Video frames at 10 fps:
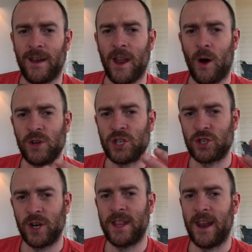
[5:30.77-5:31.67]
Now
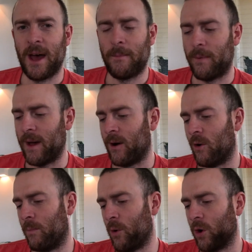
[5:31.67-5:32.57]
it's written up
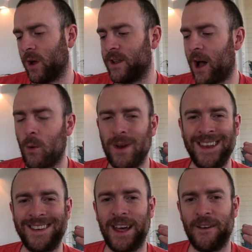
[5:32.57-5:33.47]
or broken down
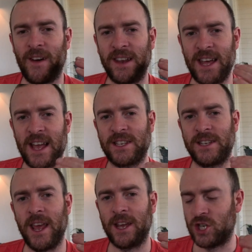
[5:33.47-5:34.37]
into
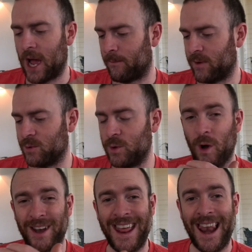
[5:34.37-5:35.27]
fantastic chapters. We've
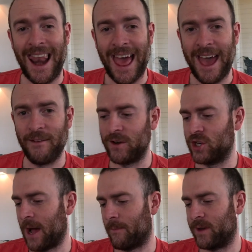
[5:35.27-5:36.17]
got 11
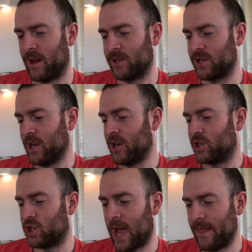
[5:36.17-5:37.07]
chapters:
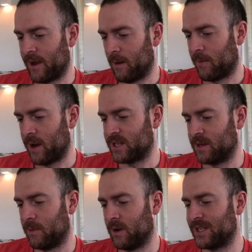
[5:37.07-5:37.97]
general
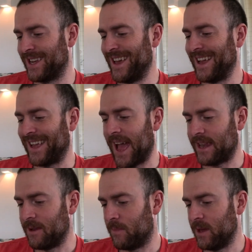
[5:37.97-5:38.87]
principles,
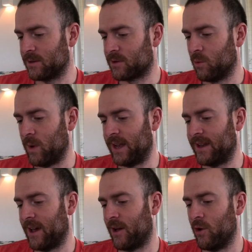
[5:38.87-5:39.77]
getting bees through
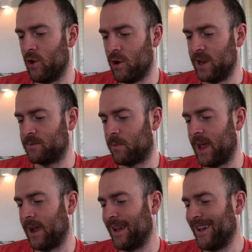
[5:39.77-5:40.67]
winter, early
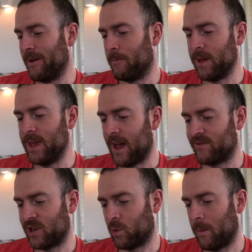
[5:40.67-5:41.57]
spring,
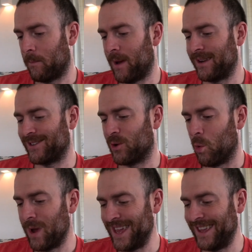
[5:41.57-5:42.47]
beehives and equipment,
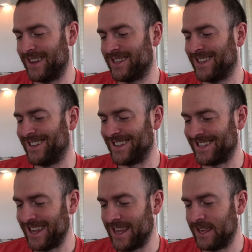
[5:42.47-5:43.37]
queens,
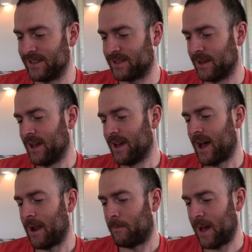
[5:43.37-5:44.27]
disease
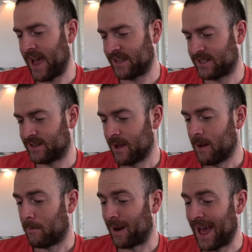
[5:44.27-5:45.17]
and pest,
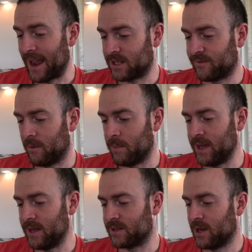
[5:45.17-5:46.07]
plants for
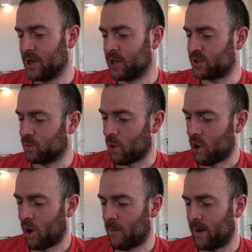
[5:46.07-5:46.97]
bees,
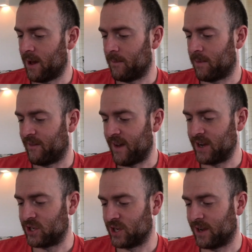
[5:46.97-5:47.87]
swarm and
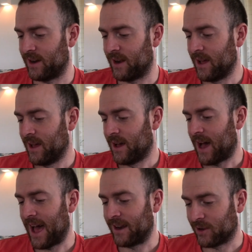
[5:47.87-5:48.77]
prevention
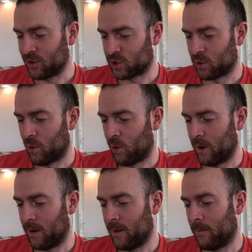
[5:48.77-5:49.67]
and
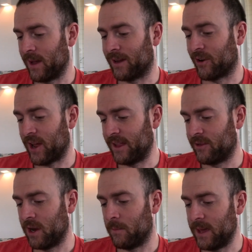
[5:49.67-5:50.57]
control,
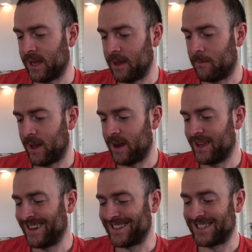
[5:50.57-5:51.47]
migratory
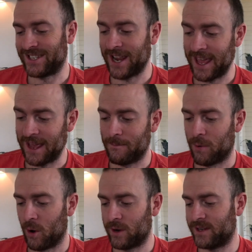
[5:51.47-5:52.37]
beekeeping, staying
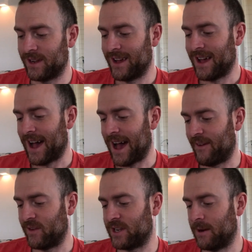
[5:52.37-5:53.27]
put,
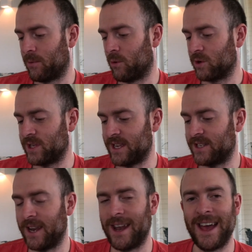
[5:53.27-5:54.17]
harvesting,
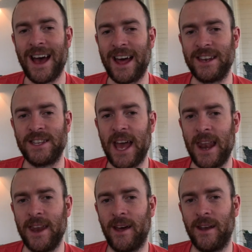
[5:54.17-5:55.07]
processing and
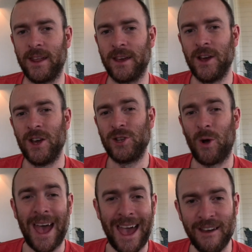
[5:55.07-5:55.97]
selling honey.
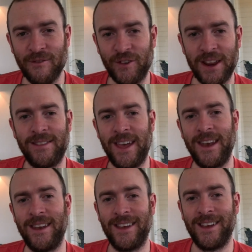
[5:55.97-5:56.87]
So
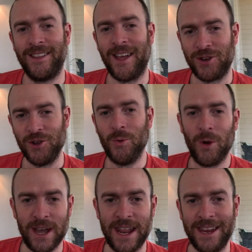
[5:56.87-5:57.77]
everything that you
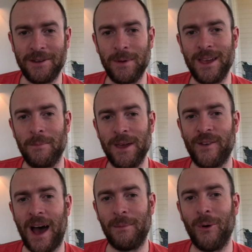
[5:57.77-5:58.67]
would need to be a bee
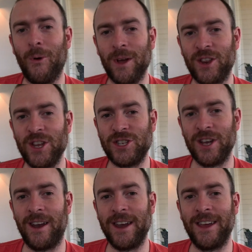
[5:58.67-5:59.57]
farmer or increase
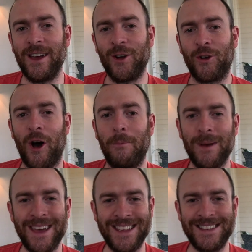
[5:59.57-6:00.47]
your honey crop
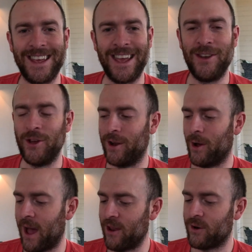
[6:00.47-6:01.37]
is in here.
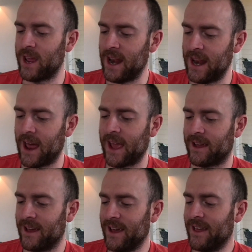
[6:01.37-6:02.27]
Now I really
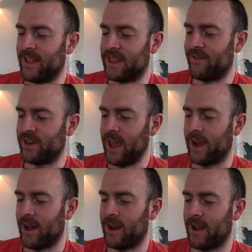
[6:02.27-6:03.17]
like that they've taken